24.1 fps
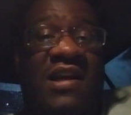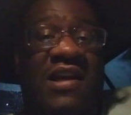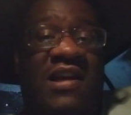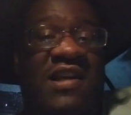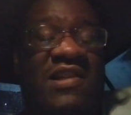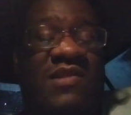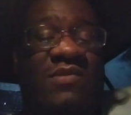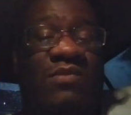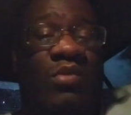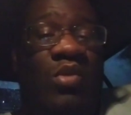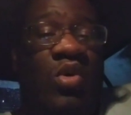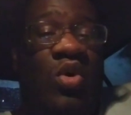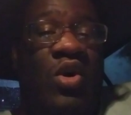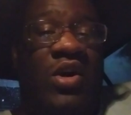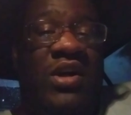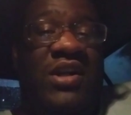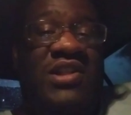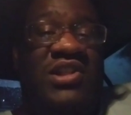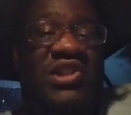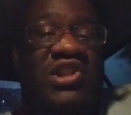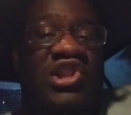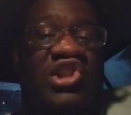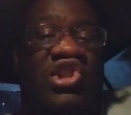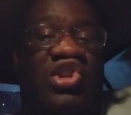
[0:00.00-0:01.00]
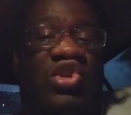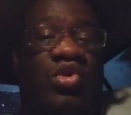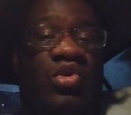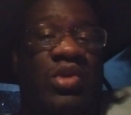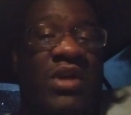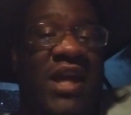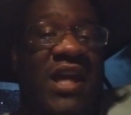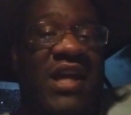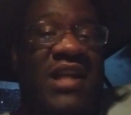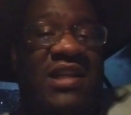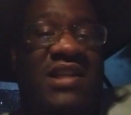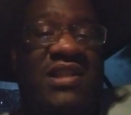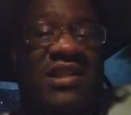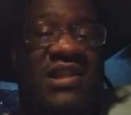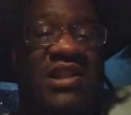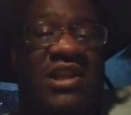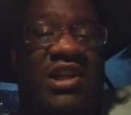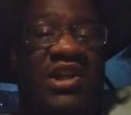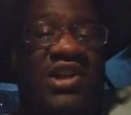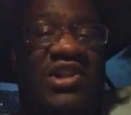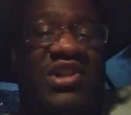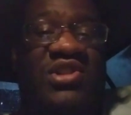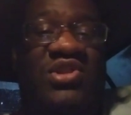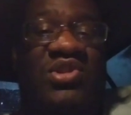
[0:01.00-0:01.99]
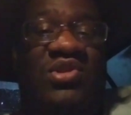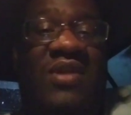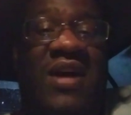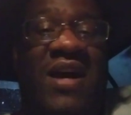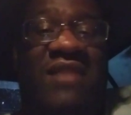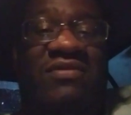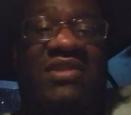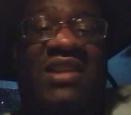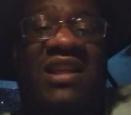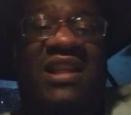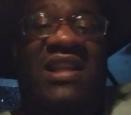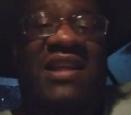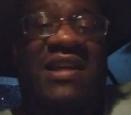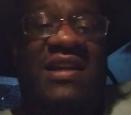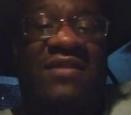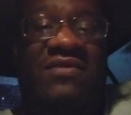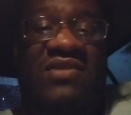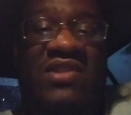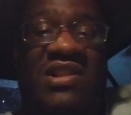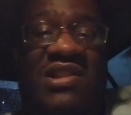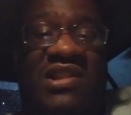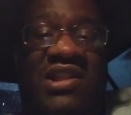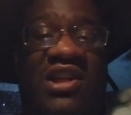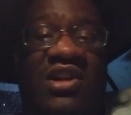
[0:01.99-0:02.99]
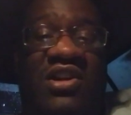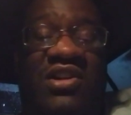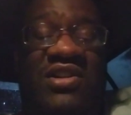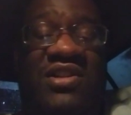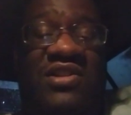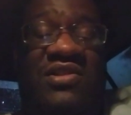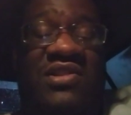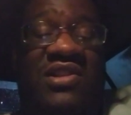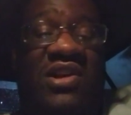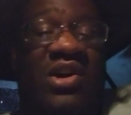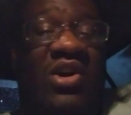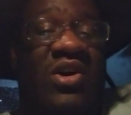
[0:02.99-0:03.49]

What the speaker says: it's more than just creating these characters. You have to love these characters.